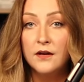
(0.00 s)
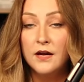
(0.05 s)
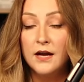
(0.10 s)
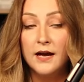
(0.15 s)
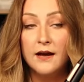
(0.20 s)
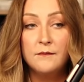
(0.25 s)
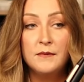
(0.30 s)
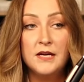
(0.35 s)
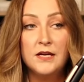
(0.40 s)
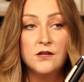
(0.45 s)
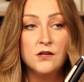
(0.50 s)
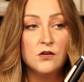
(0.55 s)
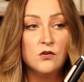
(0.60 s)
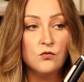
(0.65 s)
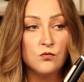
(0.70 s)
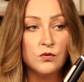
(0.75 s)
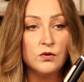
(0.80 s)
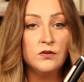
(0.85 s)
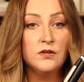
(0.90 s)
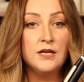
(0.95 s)
I mean, you
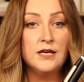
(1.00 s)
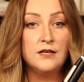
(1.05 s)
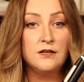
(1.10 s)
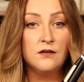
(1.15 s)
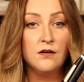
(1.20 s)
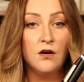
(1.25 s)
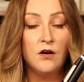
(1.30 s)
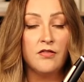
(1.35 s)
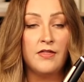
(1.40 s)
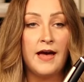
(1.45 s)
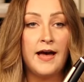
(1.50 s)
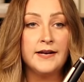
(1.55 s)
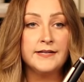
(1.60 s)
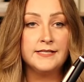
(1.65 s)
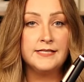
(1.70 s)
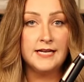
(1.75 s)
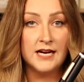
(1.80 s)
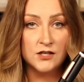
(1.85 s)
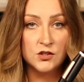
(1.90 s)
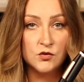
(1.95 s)
really are that
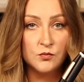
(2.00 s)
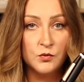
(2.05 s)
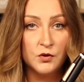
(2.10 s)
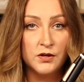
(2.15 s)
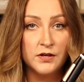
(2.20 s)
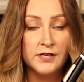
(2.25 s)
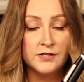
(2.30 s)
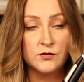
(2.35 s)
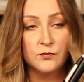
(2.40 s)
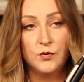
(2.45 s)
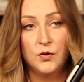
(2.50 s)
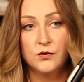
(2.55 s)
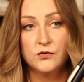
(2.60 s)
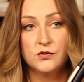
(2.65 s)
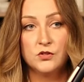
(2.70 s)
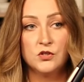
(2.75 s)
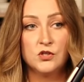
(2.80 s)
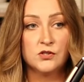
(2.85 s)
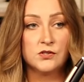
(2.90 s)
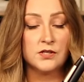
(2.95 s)
desperate as opposed
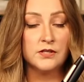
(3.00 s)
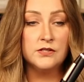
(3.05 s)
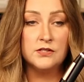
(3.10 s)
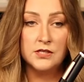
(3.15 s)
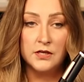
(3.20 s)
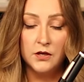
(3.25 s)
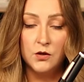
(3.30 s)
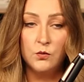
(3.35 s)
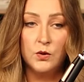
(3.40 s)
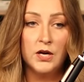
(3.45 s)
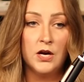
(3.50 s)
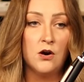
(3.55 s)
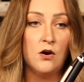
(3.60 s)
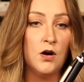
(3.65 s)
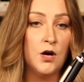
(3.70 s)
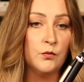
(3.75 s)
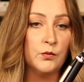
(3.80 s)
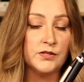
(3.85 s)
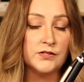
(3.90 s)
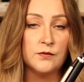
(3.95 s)
to just continuing
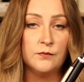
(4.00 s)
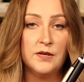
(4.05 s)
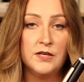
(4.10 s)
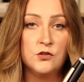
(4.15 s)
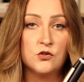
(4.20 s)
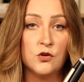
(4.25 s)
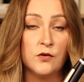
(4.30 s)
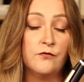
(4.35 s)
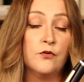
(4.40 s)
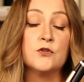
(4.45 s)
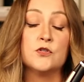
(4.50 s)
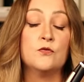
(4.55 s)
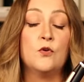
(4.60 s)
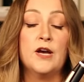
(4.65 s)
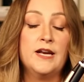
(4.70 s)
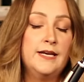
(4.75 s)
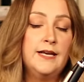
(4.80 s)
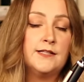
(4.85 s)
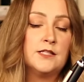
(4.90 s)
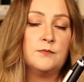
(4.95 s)
on with some interim. First of all,
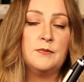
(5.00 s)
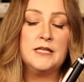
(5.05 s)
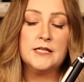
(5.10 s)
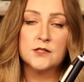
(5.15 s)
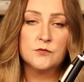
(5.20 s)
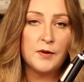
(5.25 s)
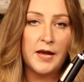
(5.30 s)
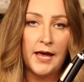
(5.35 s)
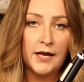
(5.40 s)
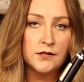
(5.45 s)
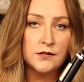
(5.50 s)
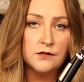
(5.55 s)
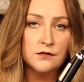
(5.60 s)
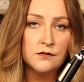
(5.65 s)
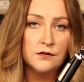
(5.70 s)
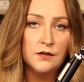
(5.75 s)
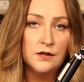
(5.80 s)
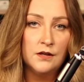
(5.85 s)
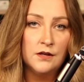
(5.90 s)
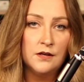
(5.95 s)
it needs to be disbanded.
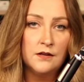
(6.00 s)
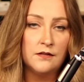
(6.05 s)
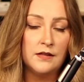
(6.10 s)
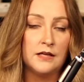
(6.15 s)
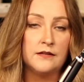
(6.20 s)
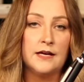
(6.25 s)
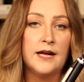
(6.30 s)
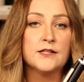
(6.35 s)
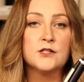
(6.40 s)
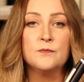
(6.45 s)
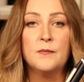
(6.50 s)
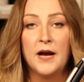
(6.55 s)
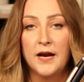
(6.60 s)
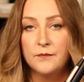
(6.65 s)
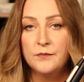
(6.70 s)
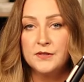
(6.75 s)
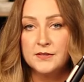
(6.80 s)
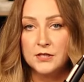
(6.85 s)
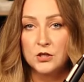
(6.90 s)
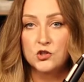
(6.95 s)
That's my
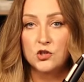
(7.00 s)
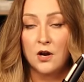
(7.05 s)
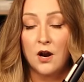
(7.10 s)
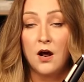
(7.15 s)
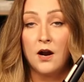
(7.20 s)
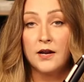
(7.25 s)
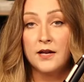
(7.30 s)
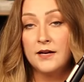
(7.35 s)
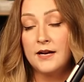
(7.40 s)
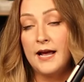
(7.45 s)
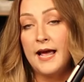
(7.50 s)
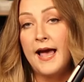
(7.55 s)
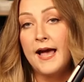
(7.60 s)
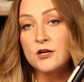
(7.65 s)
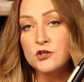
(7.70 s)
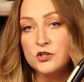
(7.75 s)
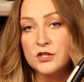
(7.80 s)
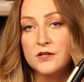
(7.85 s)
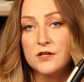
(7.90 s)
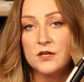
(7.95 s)
position on it. And I
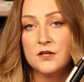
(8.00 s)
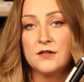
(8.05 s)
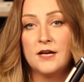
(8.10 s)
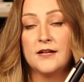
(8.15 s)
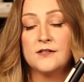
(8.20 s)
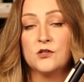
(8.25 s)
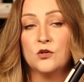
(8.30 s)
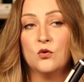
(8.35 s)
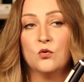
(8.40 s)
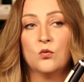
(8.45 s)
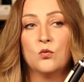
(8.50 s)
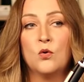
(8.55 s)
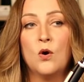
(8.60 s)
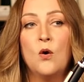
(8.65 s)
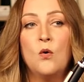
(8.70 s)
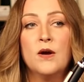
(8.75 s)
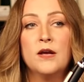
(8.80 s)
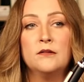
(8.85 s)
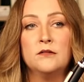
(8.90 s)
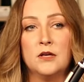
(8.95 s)
actually think that's a
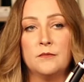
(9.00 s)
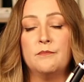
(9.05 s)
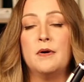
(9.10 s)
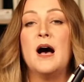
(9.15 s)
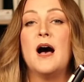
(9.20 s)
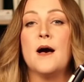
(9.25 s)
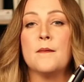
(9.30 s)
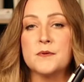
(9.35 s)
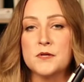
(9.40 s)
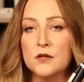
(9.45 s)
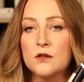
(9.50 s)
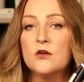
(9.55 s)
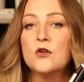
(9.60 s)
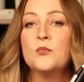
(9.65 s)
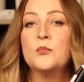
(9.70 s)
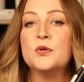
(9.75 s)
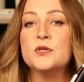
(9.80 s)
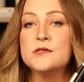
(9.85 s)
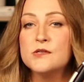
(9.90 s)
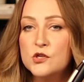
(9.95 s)
growingly popular
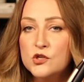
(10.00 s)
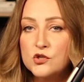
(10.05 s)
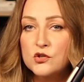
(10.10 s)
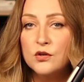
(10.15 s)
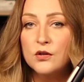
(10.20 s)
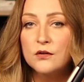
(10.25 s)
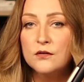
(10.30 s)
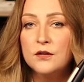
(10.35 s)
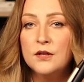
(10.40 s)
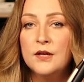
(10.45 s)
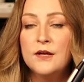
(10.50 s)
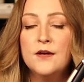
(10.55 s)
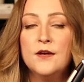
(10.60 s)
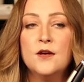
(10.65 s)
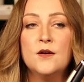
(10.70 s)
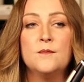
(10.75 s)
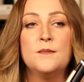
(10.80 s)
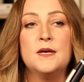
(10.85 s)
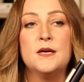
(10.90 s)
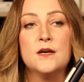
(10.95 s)
position
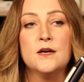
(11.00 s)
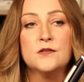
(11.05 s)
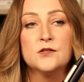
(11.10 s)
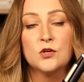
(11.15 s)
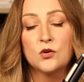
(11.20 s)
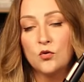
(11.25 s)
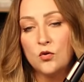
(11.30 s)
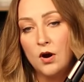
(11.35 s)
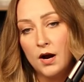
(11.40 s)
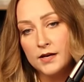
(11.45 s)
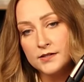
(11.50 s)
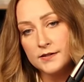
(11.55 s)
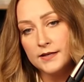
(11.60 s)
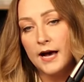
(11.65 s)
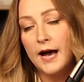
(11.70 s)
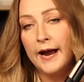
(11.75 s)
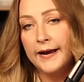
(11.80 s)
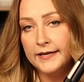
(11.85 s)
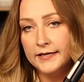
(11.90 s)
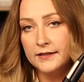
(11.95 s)
because across the
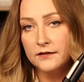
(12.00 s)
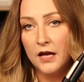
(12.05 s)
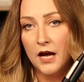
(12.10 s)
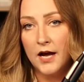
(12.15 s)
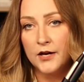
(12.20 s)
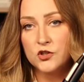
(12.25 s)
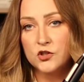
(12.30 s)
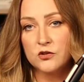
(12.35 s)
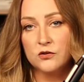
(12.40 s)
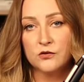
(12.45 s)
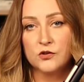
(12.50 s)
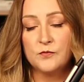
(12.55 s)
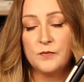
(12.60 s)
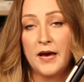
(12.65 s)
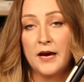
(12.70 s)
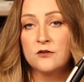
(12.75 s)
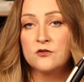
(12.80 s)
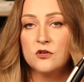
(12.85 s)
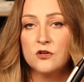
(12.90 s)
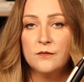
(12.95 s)
ideological
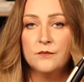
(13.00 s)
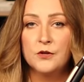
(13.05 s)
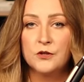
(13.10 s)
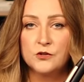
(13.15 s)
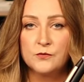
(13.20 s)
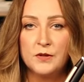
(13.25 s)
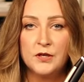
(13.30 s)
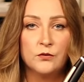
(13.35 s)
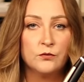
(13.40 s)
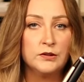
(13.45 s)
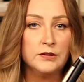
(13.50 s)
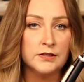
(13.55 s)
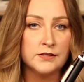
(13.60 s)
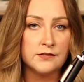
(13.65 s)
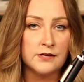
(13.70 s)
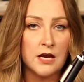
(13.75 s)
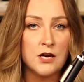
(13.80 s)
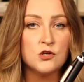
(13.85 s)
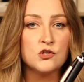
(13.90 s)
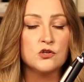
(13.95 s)
spectrum, there's been a
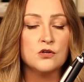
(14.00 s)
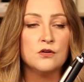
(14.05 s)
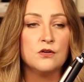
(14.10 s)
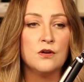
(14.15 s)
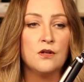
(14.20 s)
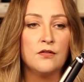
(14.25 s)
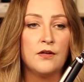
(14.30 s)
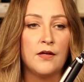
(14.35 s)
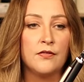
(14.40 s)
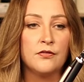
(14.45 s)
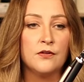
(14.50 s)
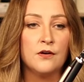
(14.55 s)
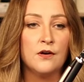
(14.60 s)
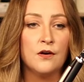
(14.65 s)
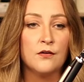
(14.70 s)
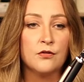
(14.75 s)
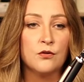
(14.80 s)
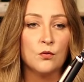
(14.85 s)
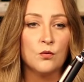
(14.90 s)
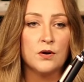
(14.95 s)
realization that the
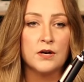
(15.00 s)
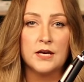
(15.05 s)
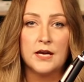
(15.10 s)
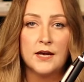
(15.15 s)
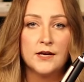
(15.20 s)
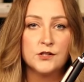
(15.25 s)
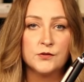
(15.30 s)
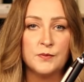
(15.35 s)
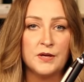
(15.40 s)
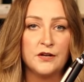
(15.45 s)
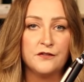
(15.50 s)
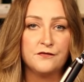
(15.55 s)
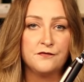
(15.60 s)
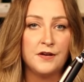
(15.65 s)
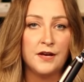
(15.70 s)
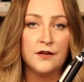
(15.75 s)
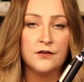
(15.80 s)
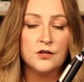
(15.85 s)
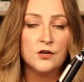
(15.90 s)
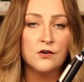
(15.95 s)
authority has been a
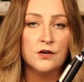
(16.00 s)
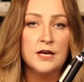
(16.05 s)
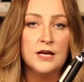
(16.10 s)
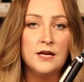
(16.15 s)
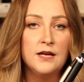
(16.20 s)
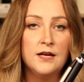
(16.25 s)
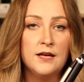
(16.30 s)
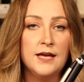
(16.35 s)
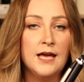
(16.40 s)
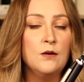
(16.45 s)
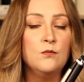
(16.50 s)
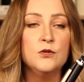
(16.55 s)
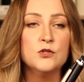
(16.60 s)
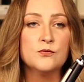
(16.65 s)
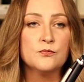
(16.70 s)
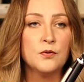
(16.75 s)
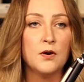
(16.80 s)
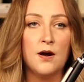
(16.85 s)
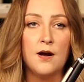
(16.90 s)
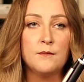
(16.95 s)
failure. It was
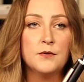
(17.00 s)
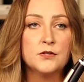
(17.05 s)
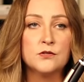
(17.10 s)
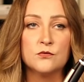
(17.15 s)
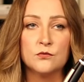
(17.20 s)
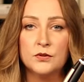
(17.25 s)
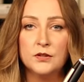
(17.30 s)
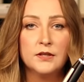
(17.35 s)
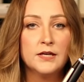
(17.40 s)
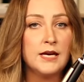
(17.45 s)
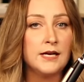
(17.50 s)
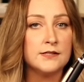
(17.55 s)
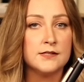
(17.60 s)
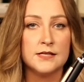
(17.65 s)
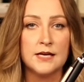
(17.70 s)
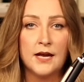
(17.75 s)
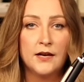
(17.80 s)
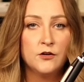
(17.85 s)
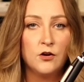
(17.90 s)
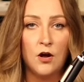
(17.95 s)
promised really as
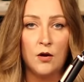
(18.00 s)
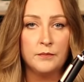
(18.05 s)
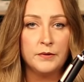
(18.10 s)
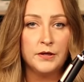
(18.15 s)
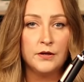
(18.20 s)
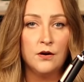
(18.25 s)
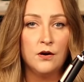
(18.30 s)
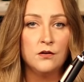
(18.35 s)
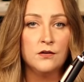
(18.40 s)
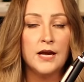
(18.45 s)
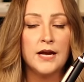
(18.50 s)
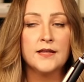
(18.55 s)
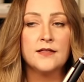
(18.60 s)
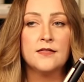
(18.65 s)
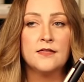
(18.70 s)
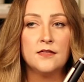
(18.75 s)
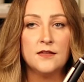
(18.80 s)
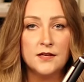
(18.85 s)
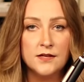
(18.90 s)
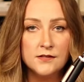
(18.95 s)
the end all be all. Like,
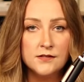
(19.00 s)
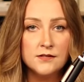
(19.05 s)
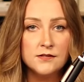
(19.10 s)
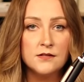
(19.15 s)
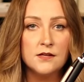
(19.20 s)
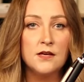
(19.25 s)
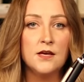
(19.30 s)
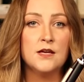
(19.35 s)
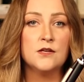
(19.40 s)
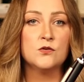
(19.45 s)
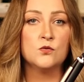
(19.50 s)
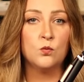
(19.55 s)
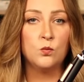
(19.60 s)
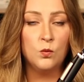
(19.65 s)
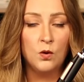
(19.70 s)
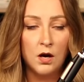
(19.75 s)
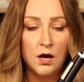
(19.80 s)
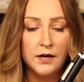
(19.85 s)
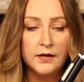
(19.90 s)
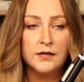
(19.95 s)
this is
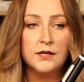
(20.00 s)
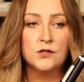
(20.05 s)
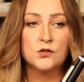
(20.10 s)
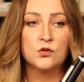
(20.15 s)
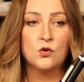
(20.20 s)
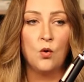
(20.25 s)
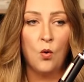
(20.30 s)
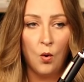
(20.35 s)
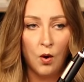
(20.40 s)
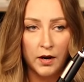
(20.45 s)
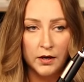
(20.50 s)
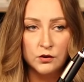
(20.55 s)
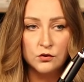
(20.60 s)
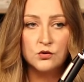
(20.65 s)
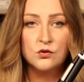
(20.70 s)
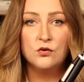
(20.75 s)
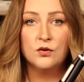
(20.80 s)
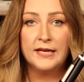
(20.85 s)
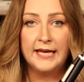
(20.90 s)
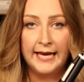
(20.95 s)
what is going
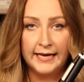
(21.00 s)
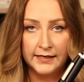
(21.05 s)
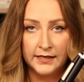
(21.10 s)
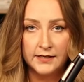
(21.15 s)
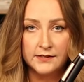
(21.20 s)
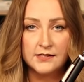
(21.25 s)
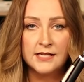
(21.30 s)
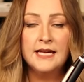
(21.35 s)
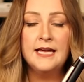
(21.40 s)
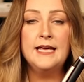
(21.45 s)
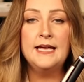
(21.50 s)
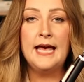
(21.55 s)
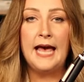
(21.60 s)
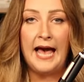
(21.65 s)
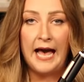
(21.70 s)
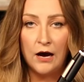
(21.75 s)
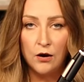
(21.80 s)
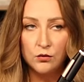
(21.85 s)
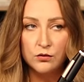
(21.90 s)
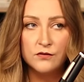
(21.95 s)
to get us
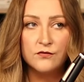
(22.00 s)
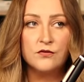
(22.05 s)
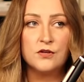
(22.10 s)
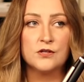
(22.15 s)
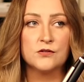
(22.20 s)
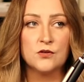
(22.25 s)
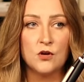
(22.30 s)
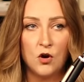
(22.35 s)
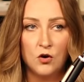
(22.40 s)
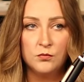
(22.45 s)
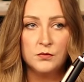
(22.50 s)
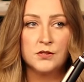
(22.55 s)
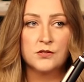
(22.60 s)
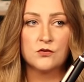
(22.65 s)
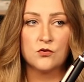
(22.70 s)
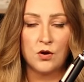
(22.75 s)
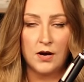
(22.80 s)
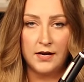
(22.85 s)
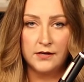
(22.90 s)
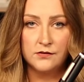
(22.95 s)
out of this homeless
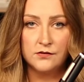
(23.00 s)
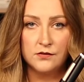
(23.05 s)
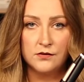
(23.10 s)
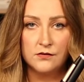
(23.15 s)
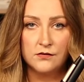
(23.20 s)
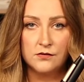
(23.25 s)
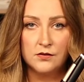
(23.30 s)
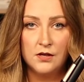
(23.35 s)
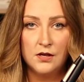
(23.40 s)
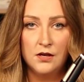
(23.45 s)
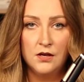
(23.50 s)
crisis.